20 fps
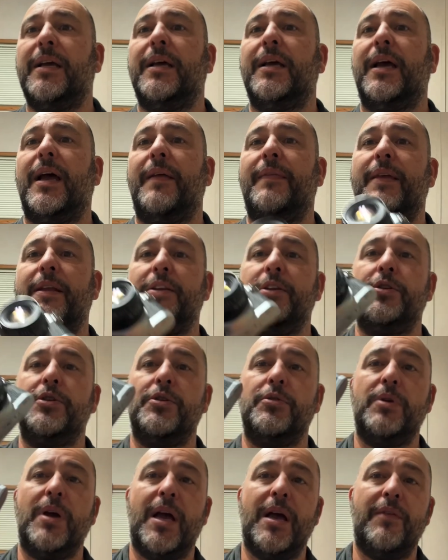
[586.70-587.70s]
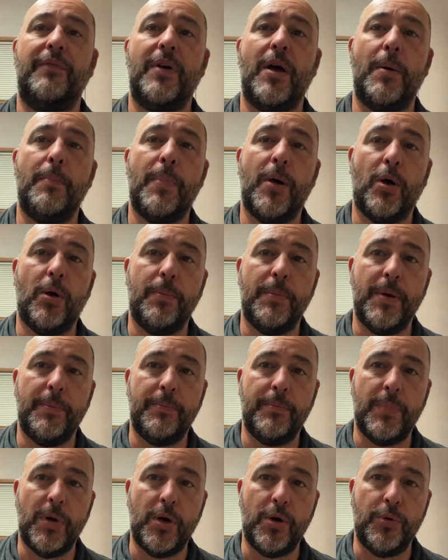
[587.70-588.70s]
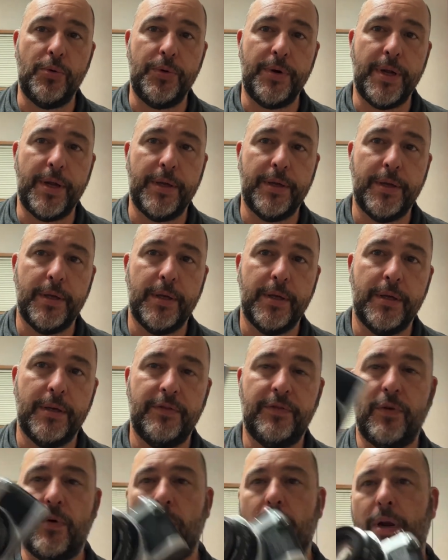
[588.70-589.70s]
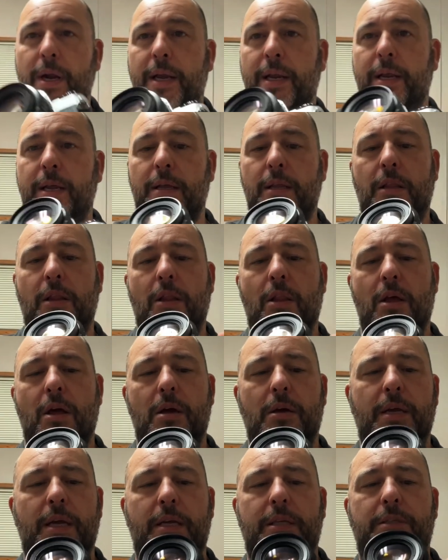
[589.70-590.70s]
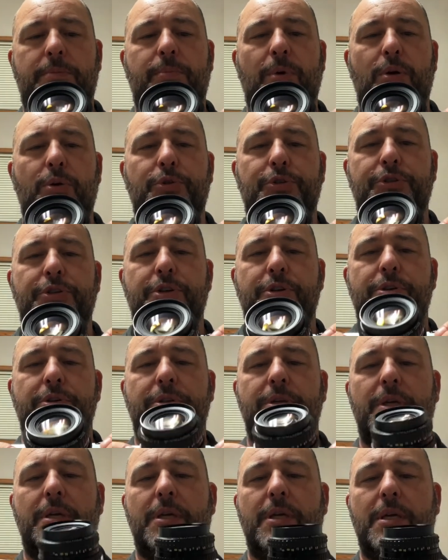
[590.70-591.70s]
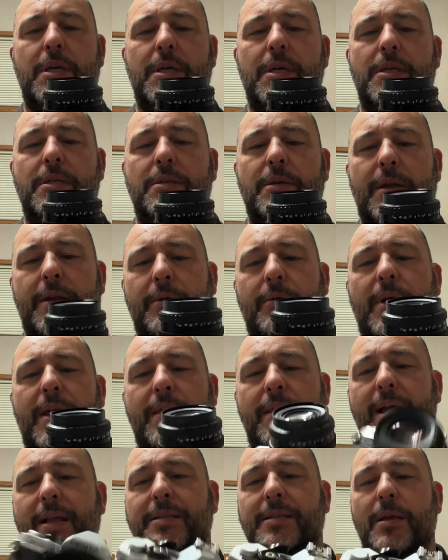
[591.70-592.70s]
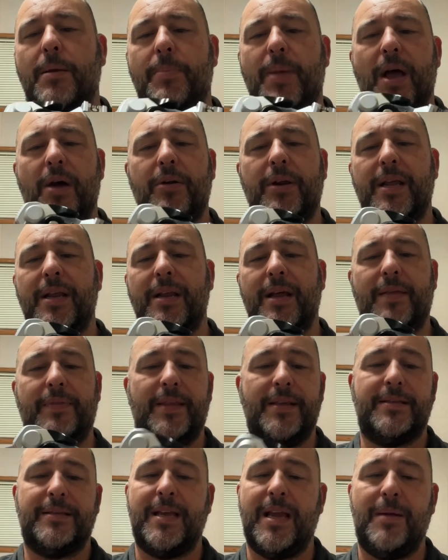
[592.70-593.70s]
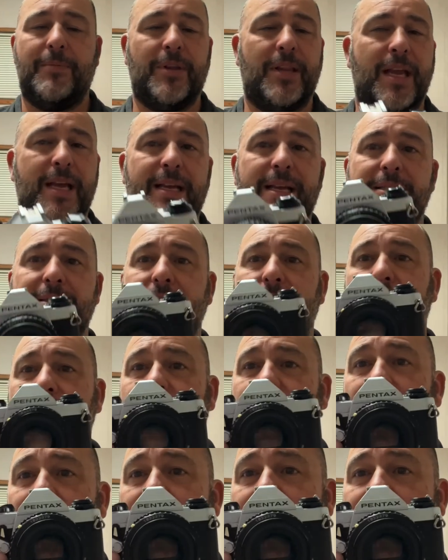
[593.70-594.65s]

and then you do have bulb mode for any long exposures. So anyway, that's about it on this camera. Like I said, it's very